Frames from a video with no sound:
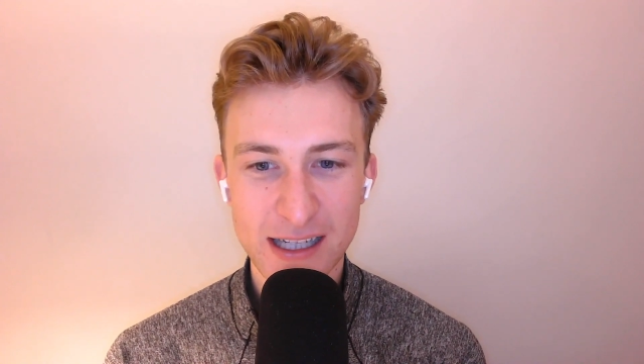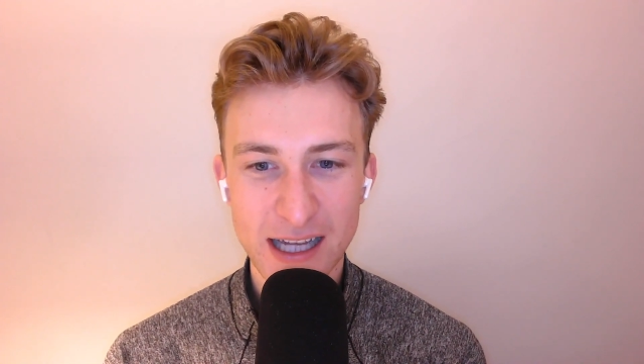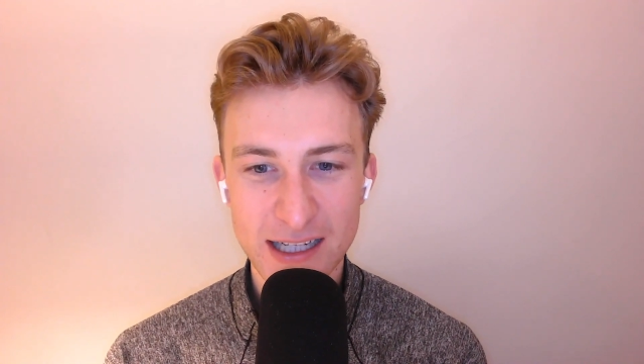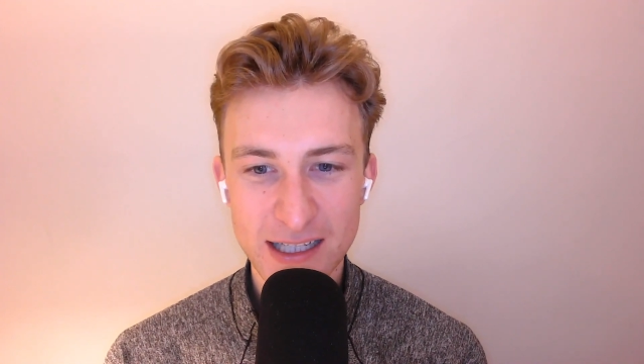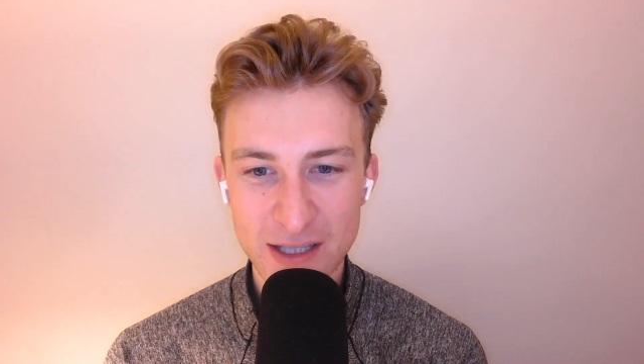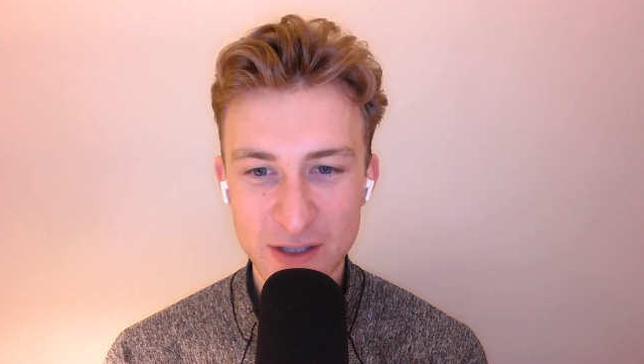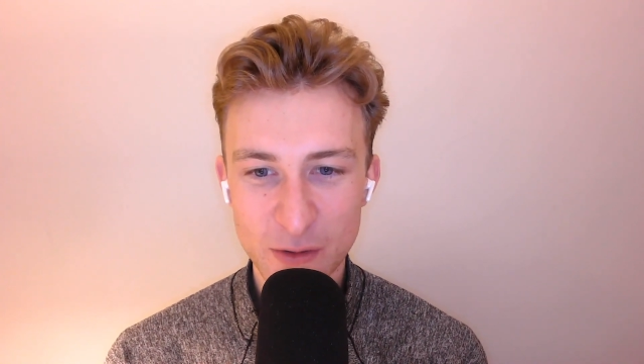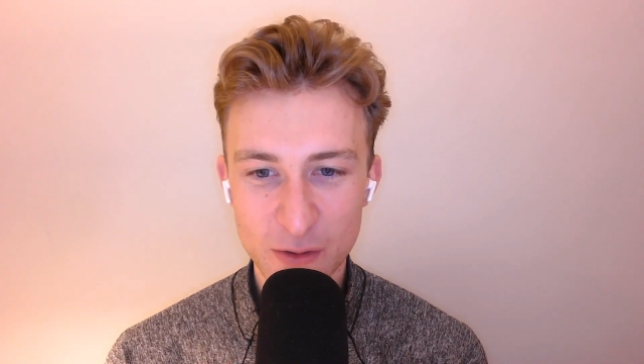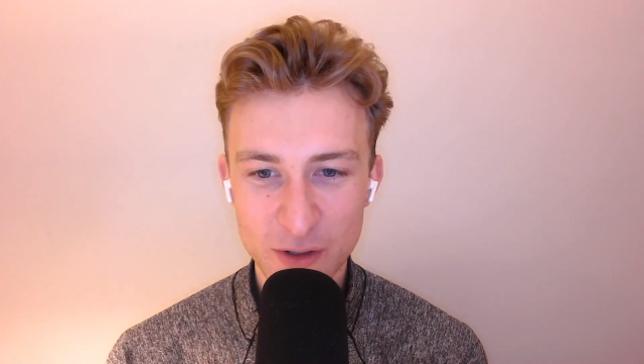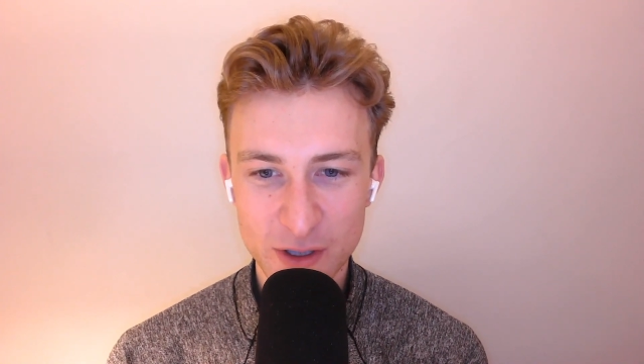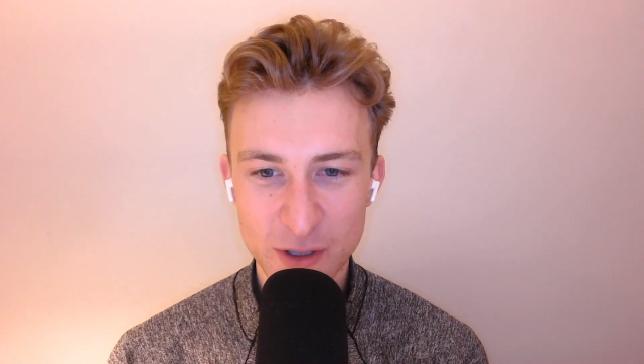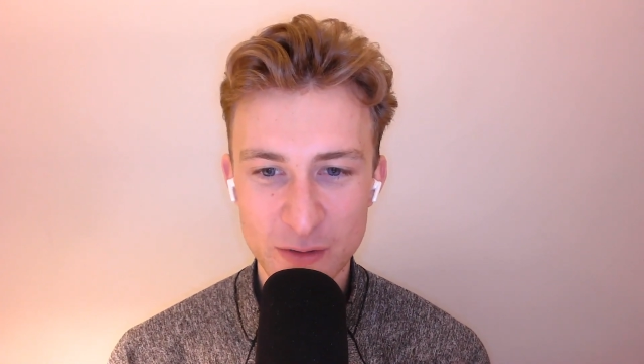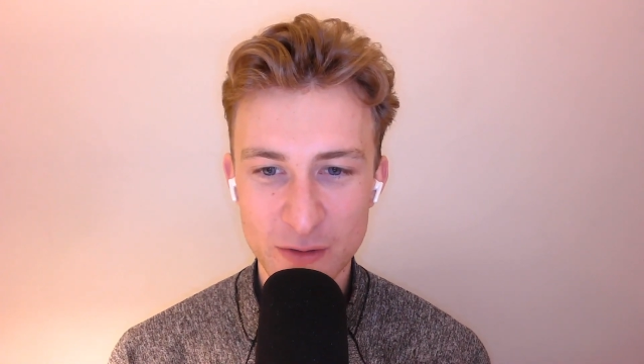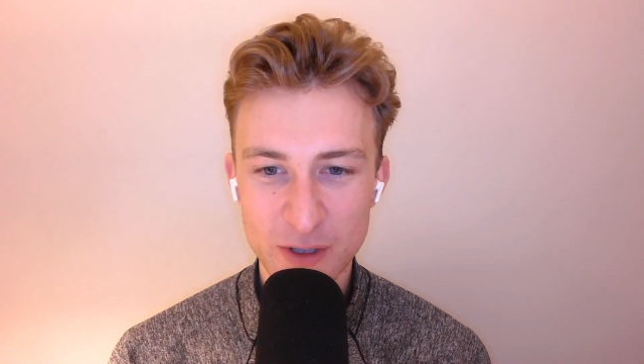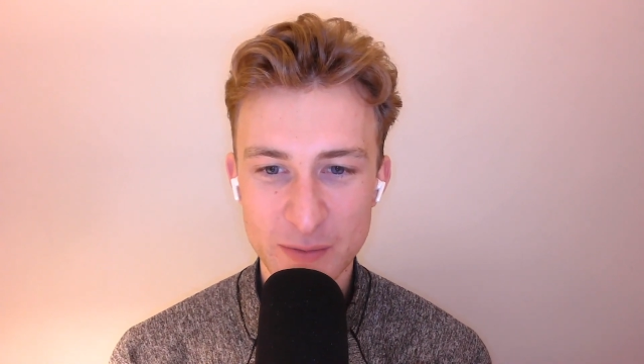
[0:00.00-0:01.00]
and then you
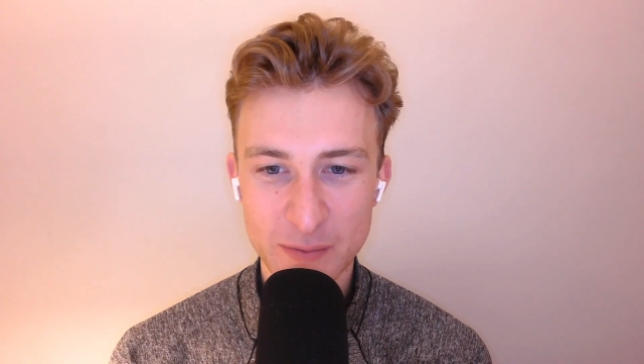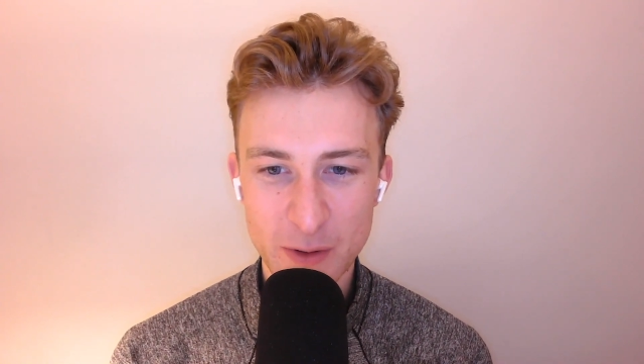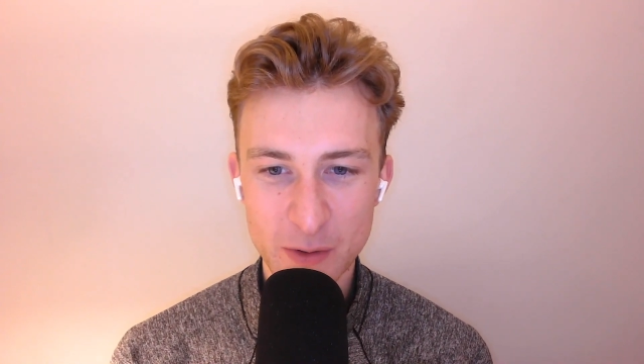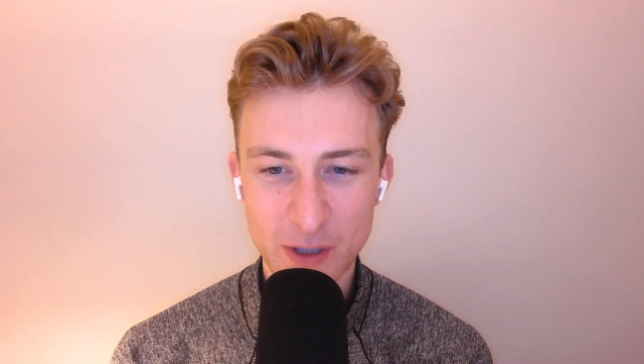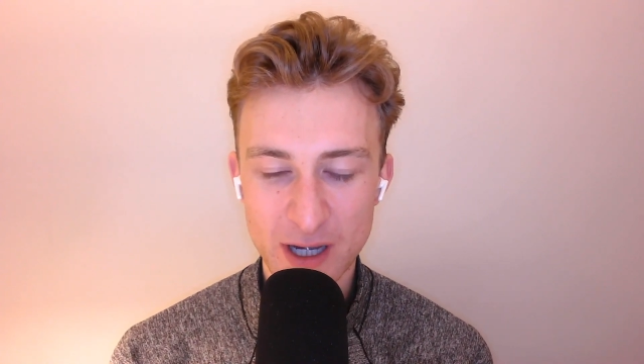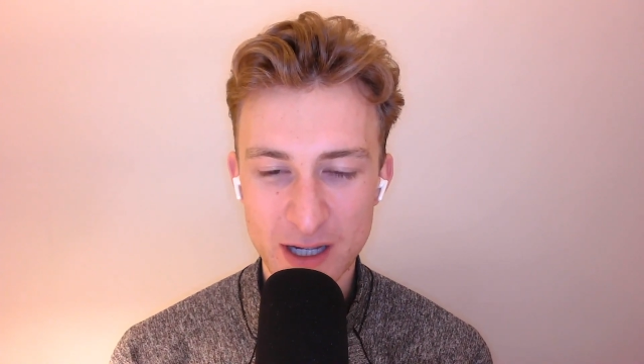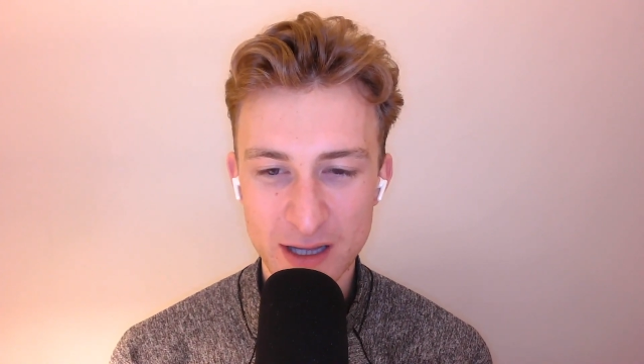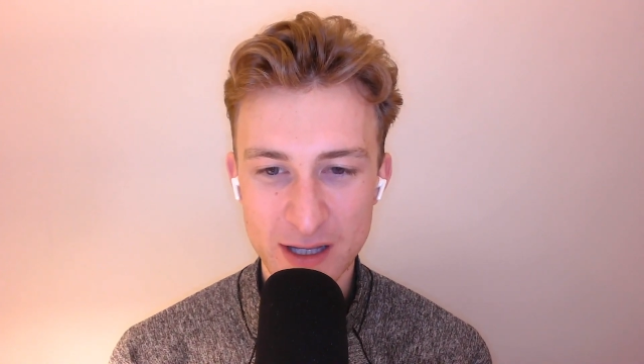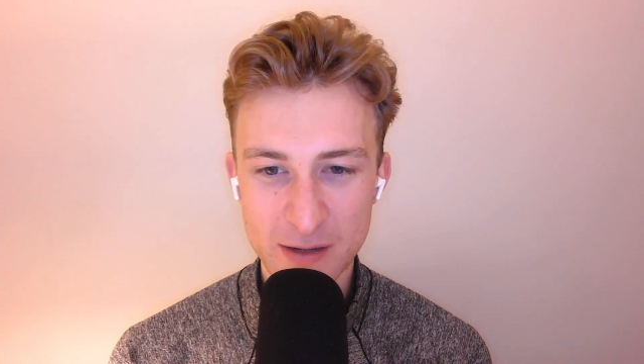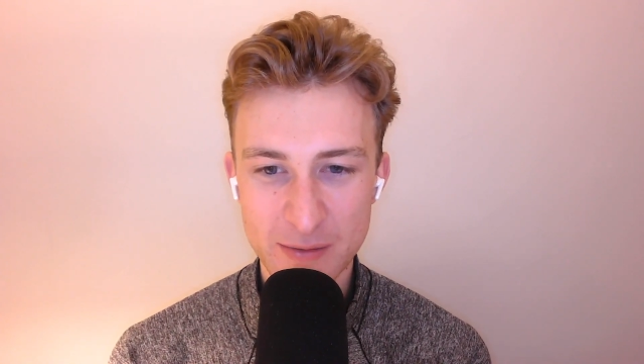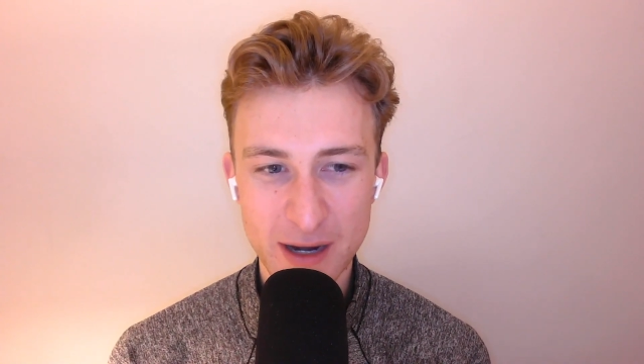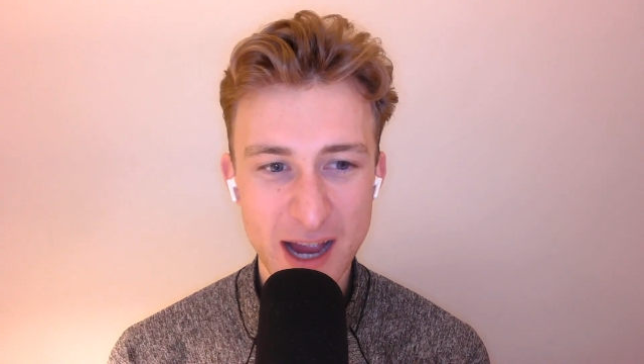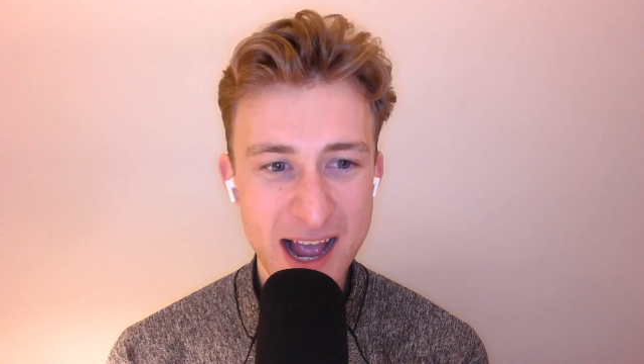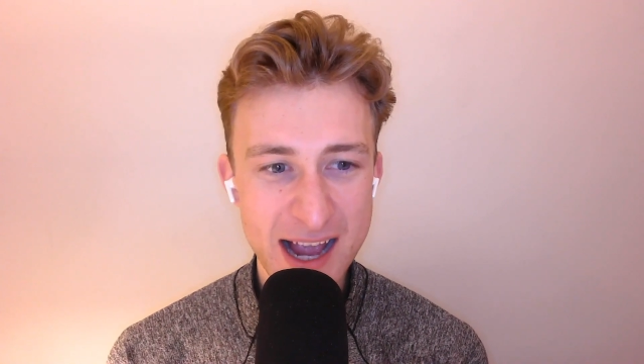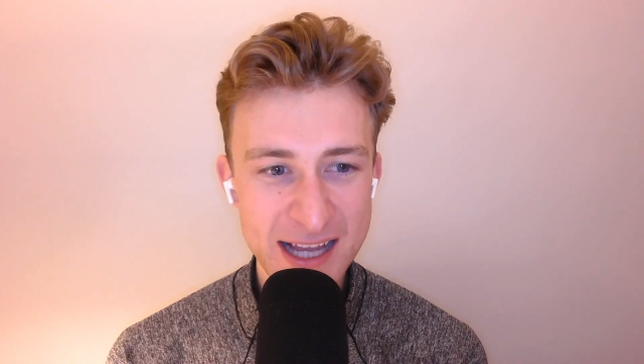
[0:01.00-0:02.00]
also spoke earlier
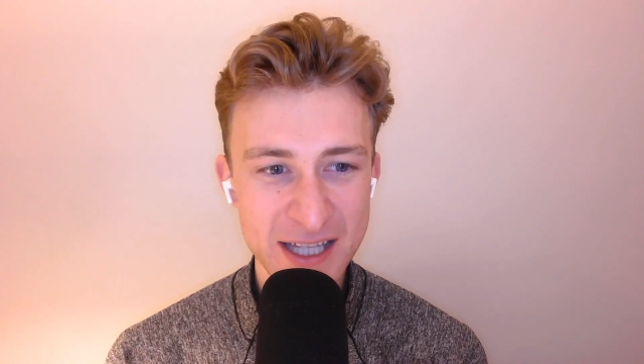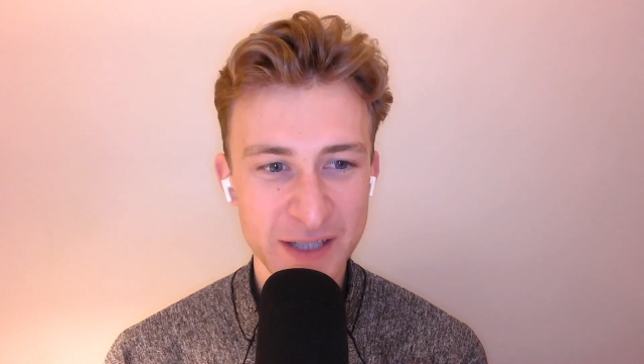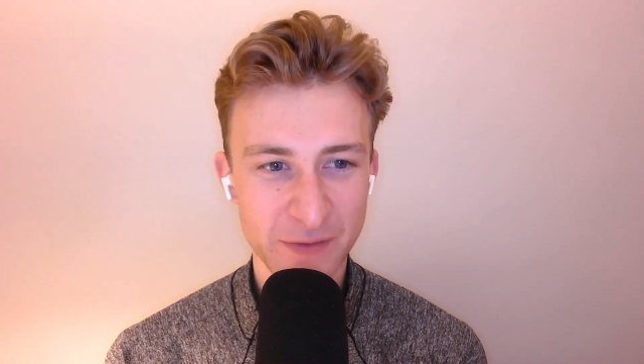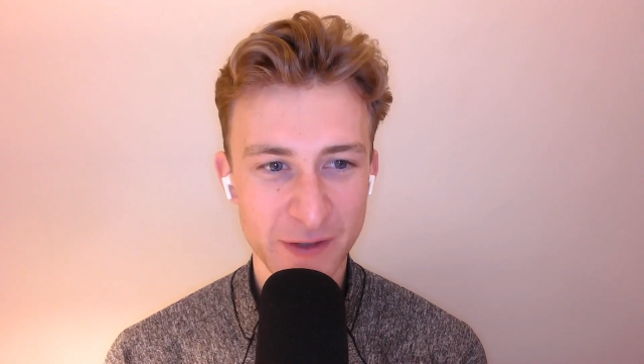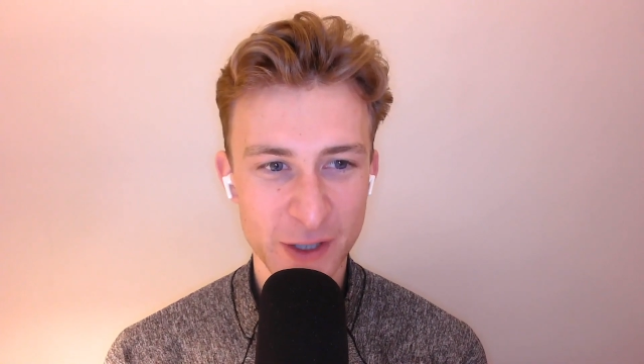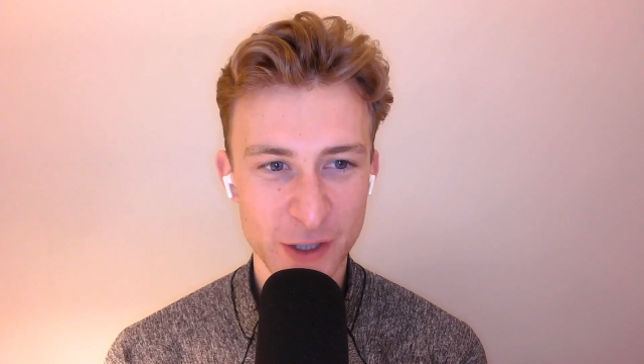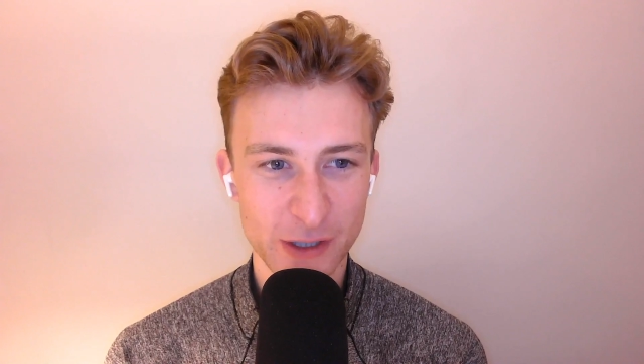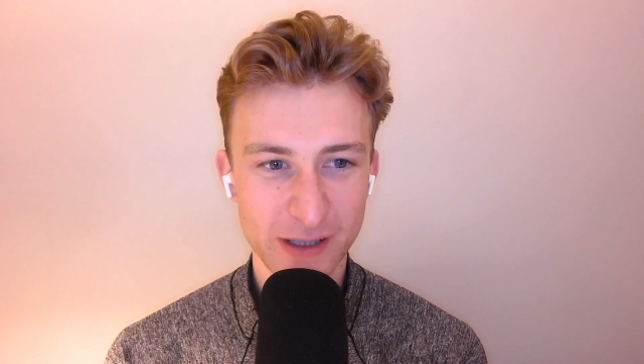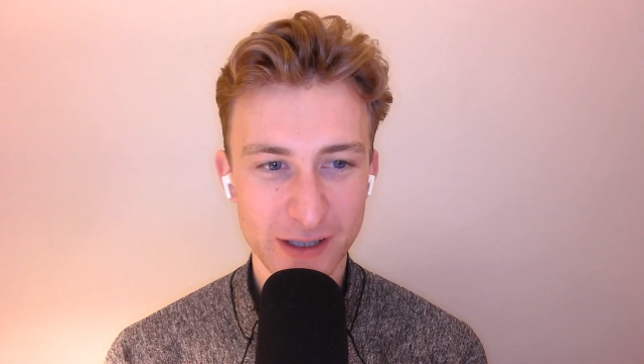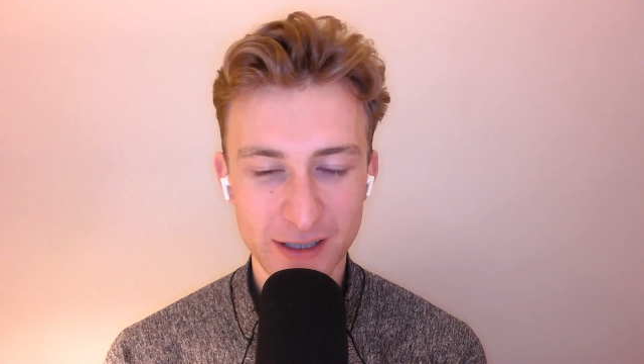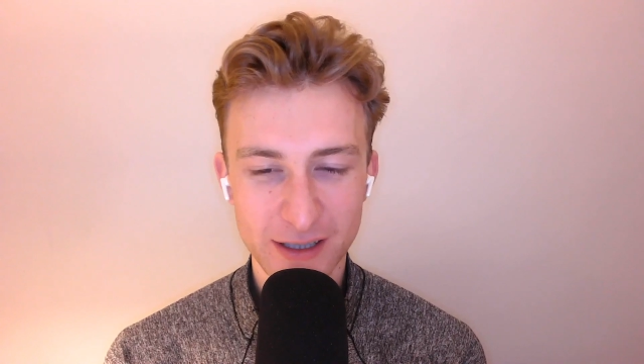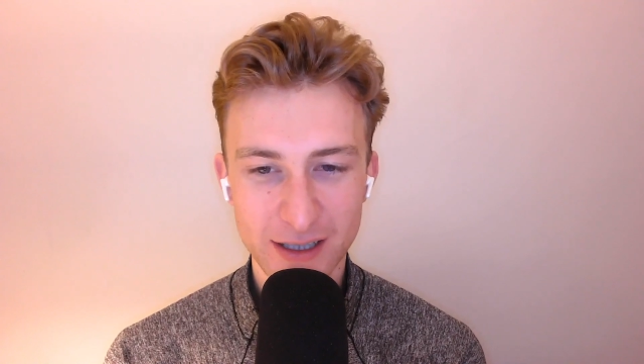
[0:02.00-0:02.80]
about ice fishing.